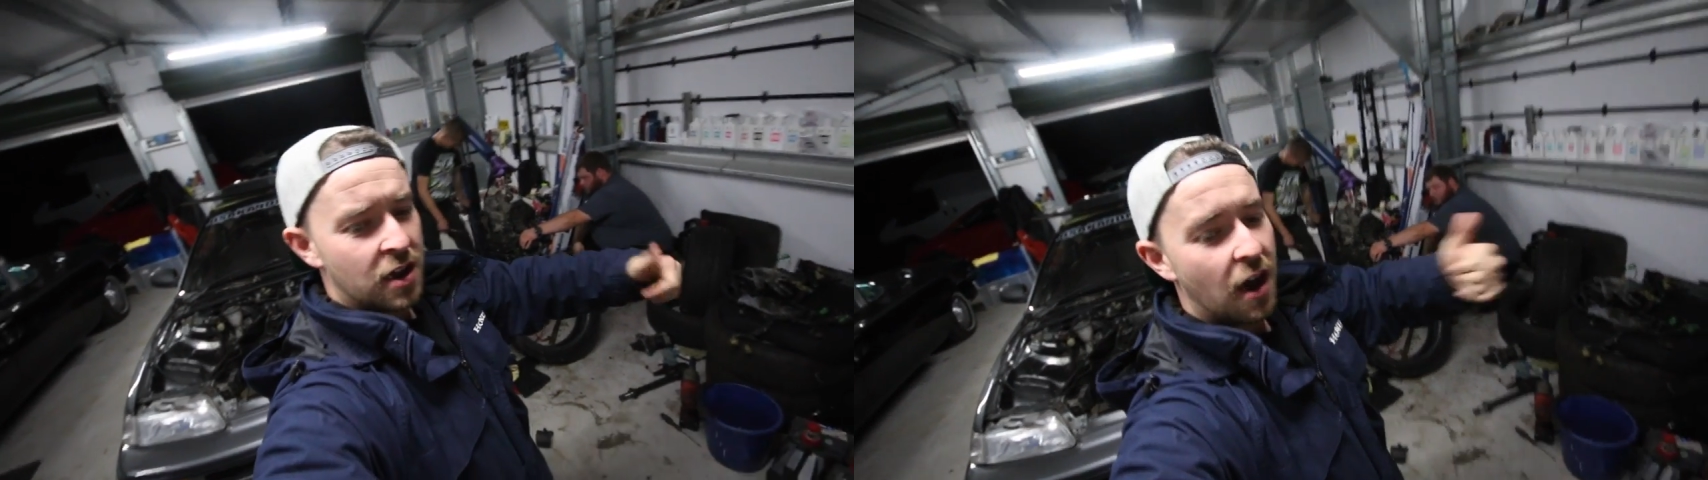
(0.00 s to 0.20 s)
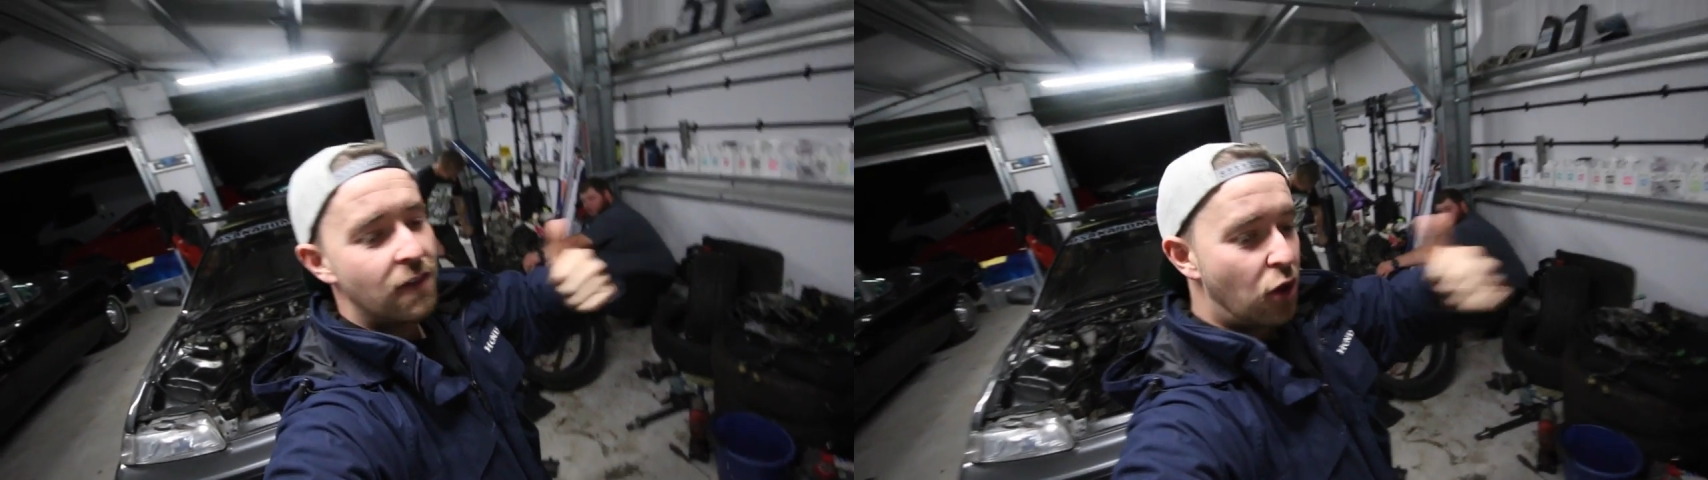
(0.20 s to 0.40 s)

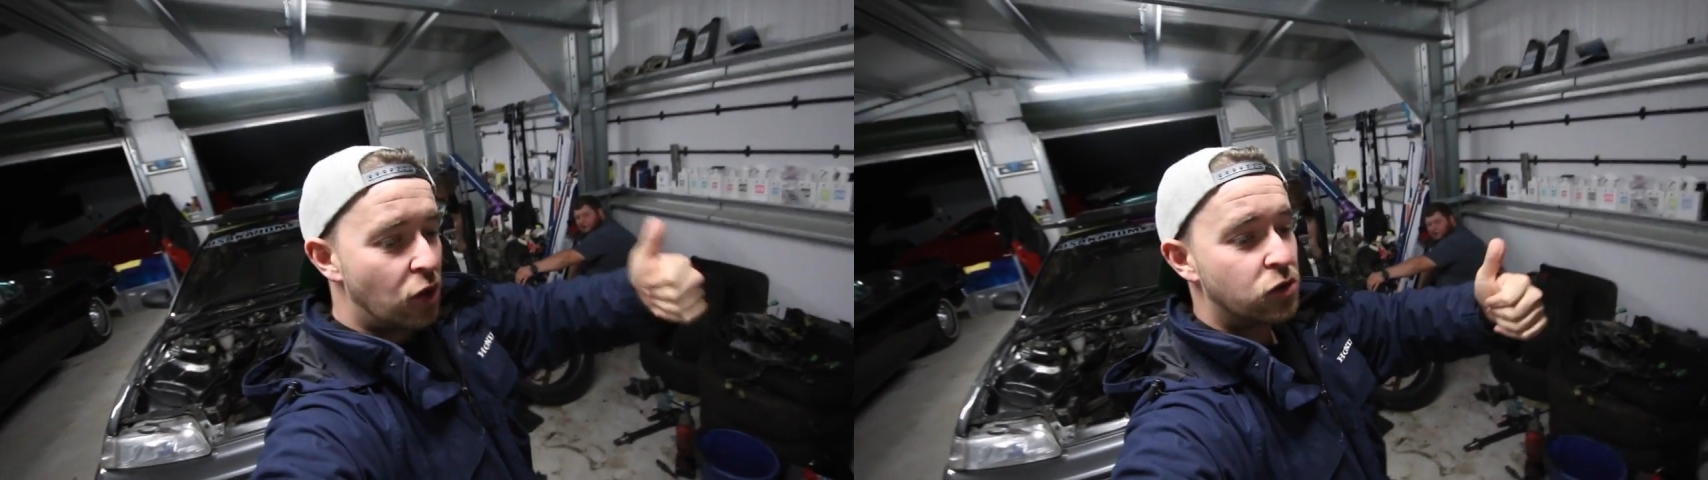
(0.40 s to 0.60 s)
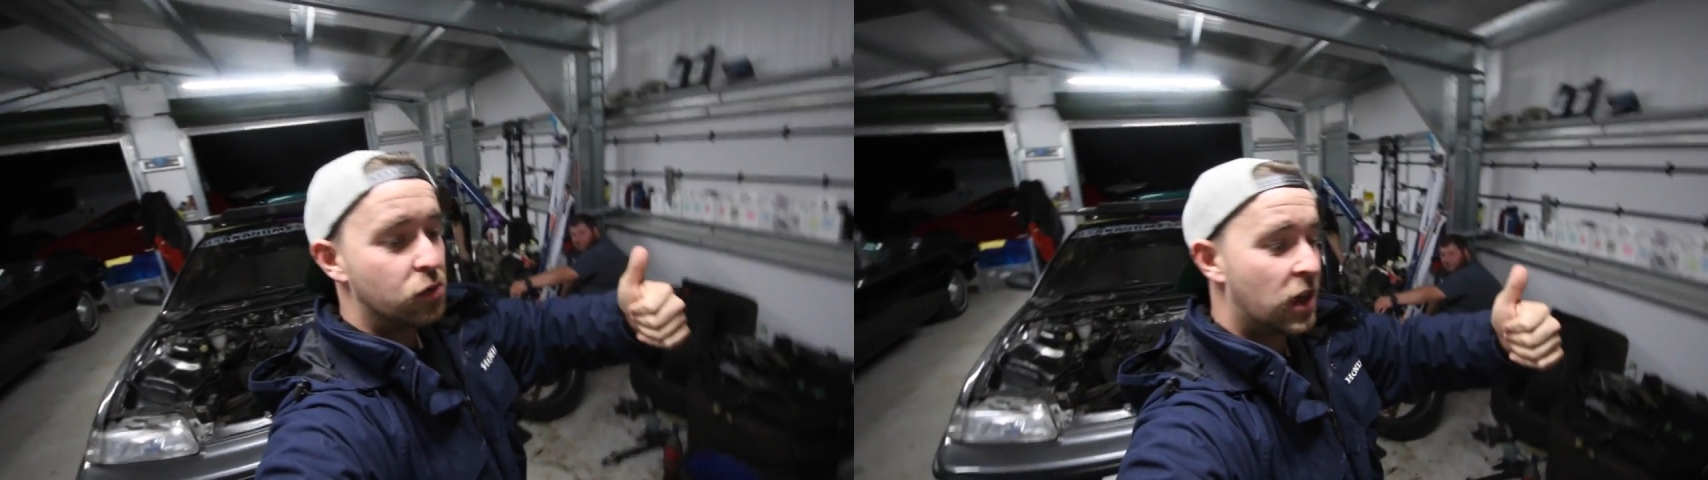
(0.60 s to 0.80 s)
I've
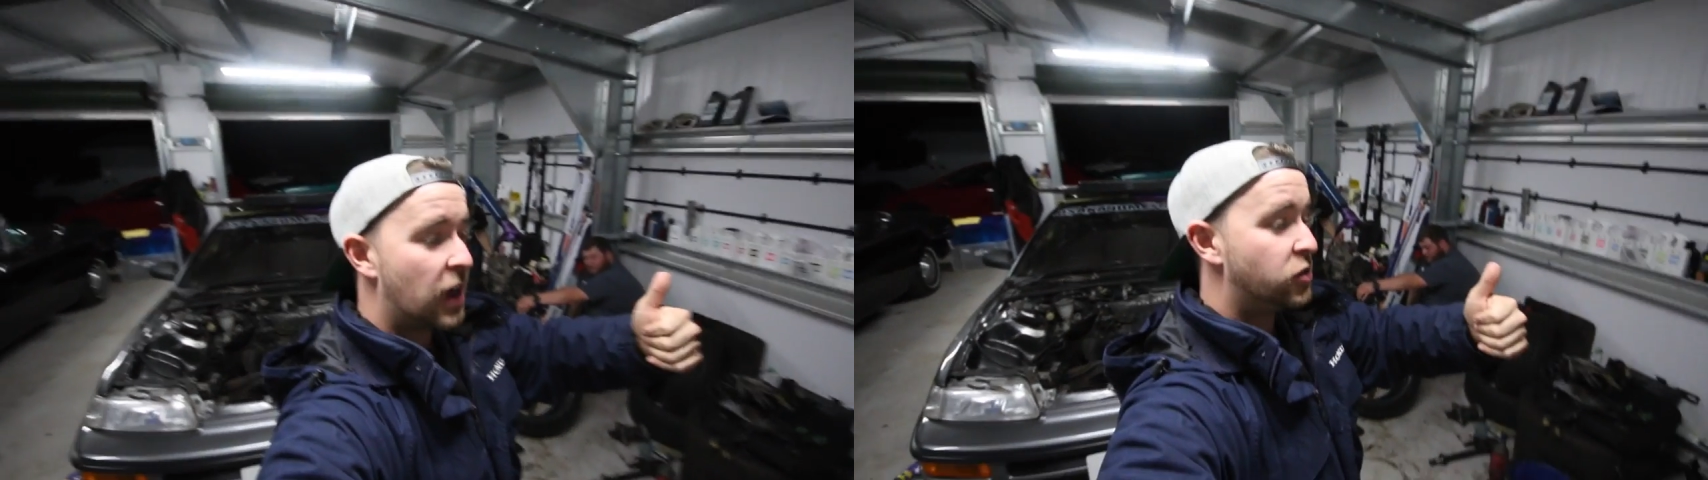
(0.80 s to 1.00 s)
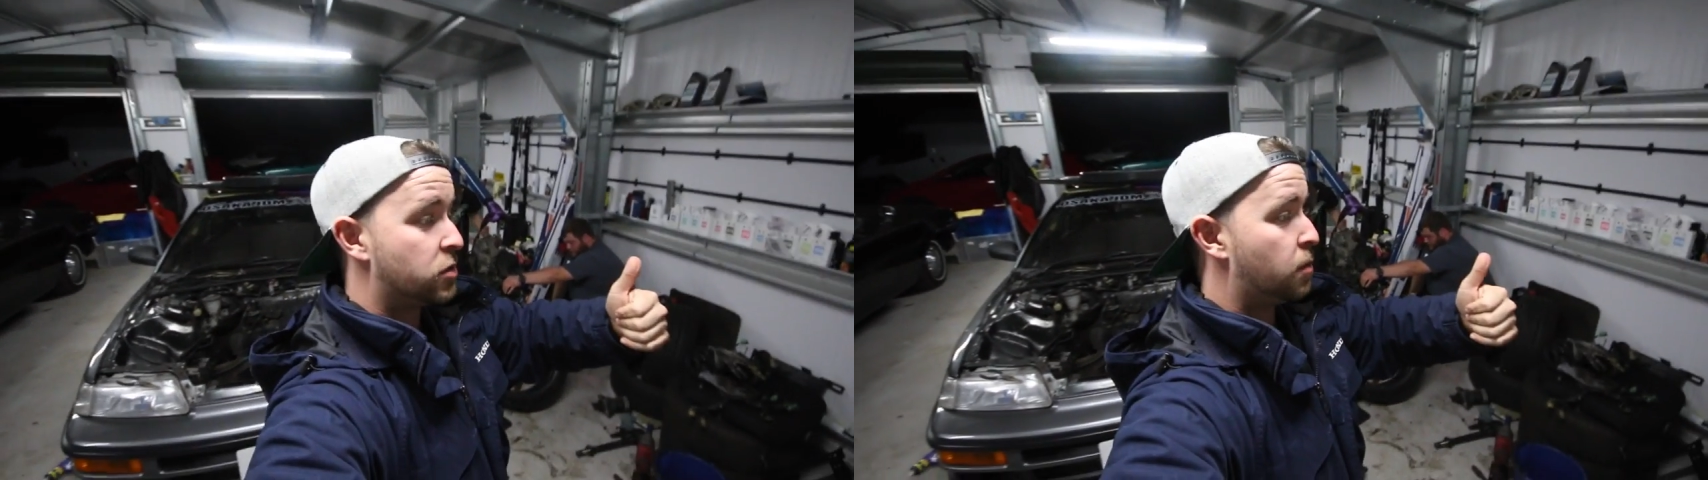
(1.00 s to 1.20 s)
lost all the
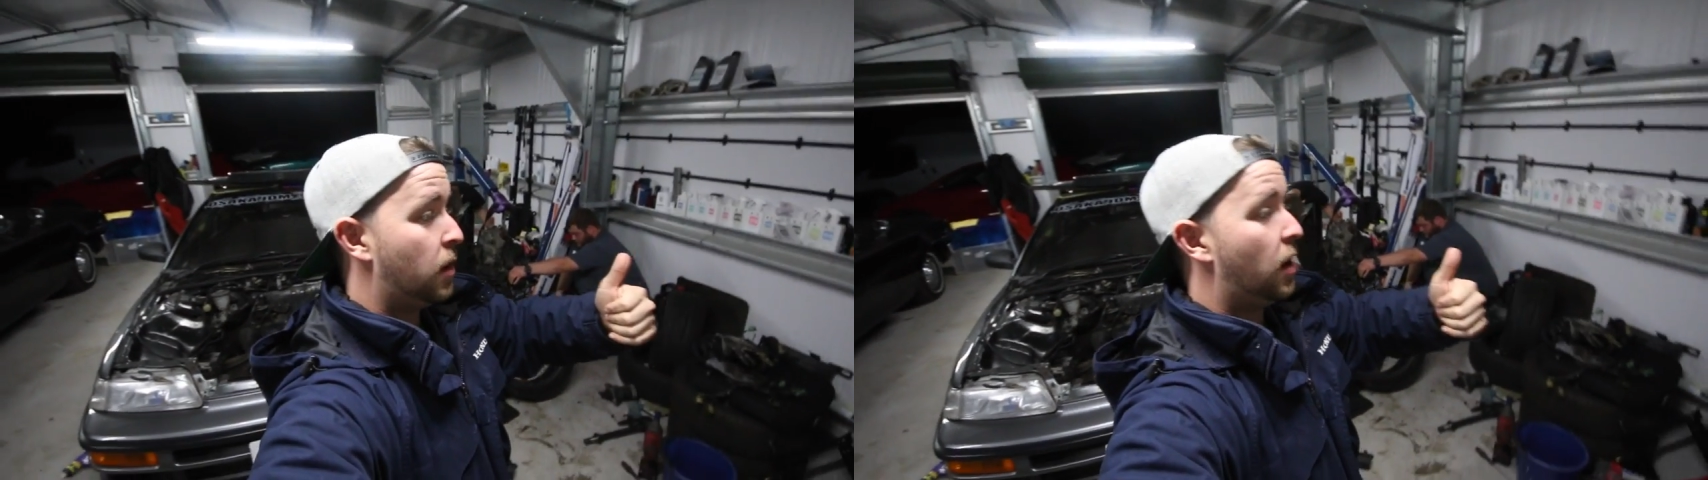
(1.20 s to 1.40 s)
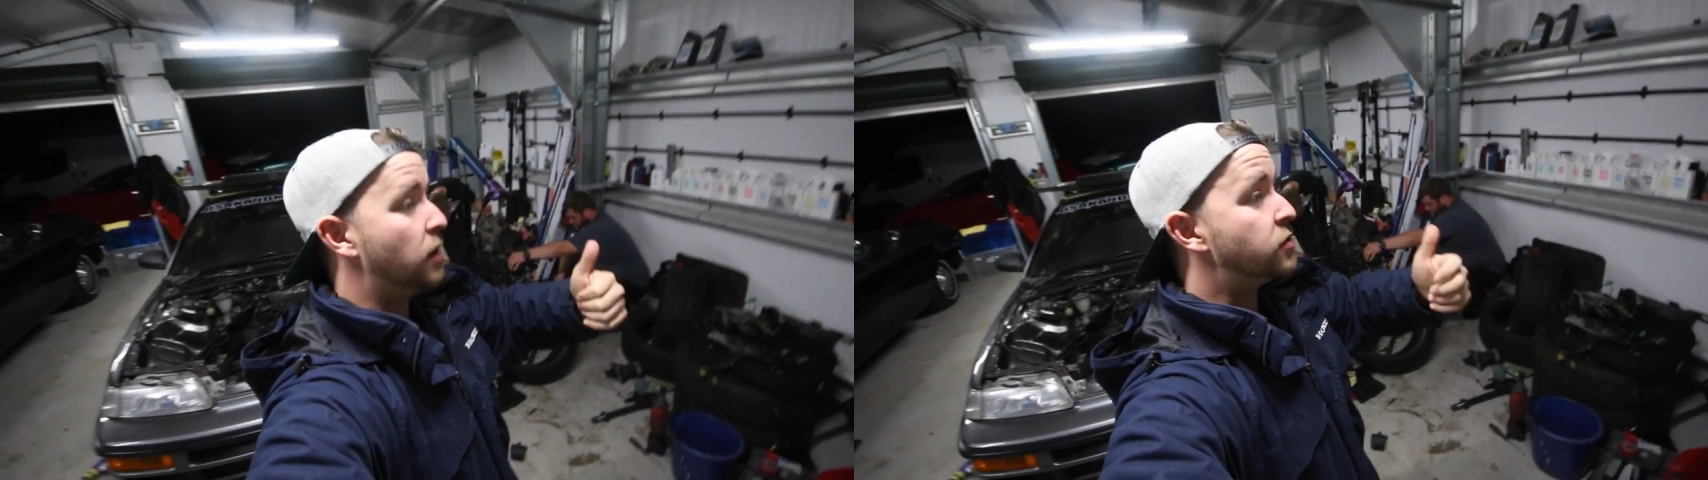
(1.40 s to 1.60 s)
engine
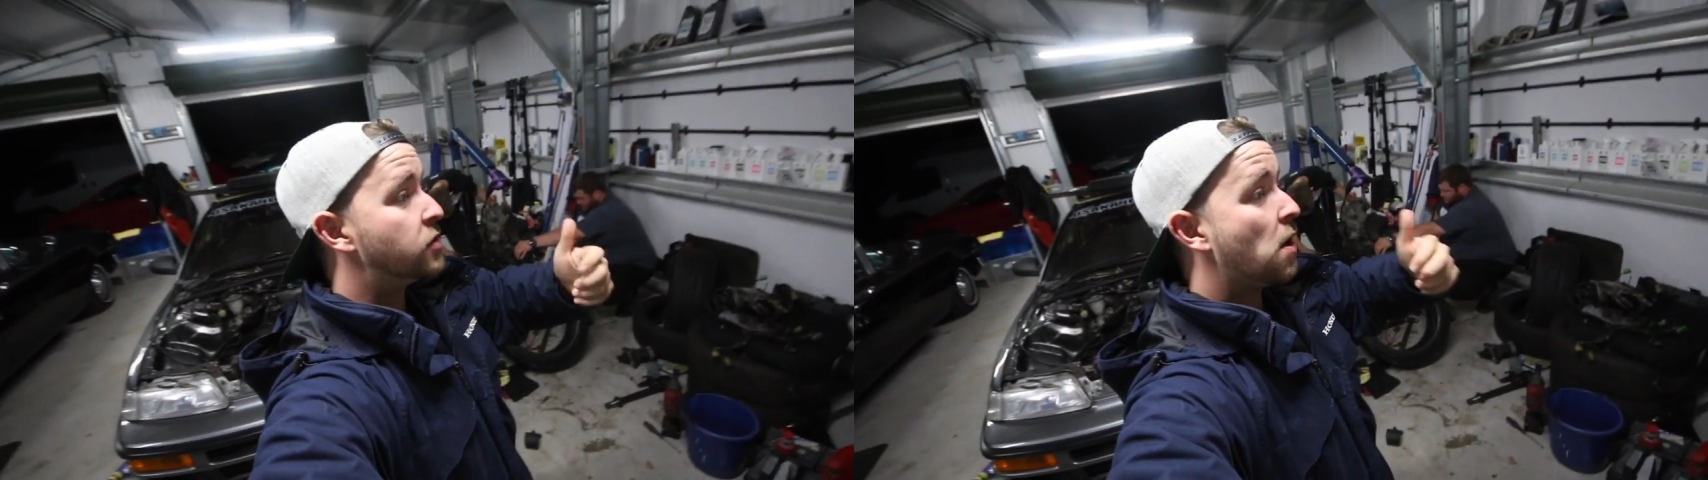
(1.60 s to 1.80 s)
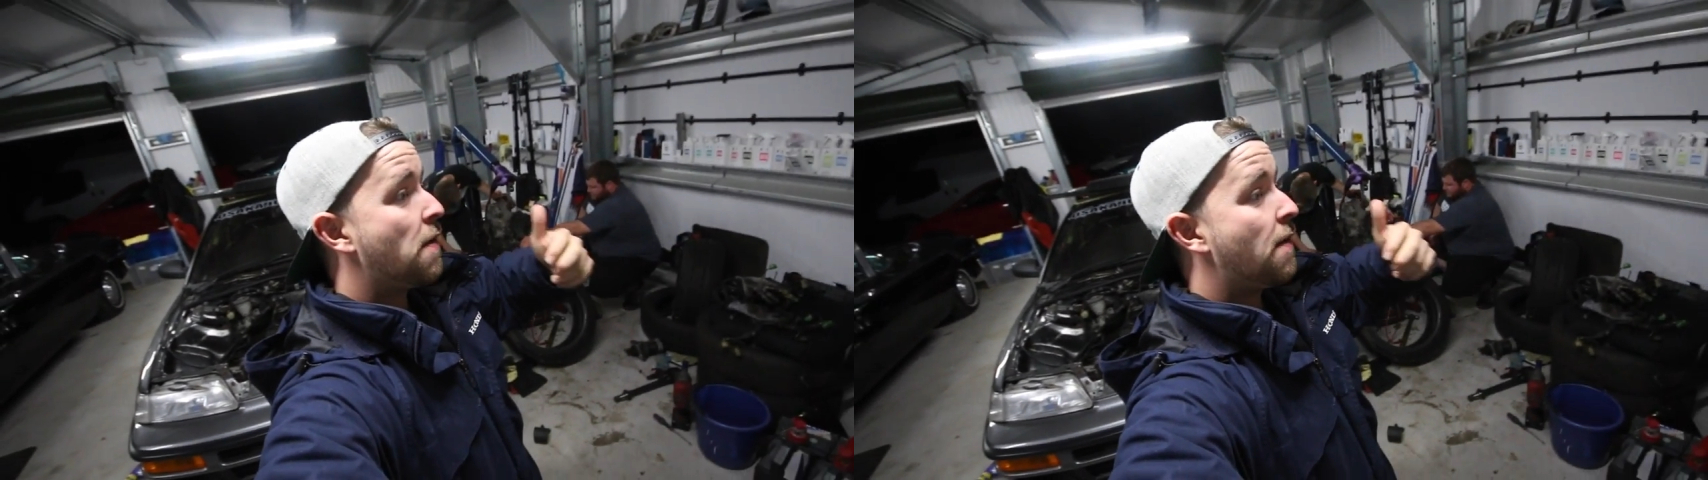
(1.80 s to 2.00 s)
parts.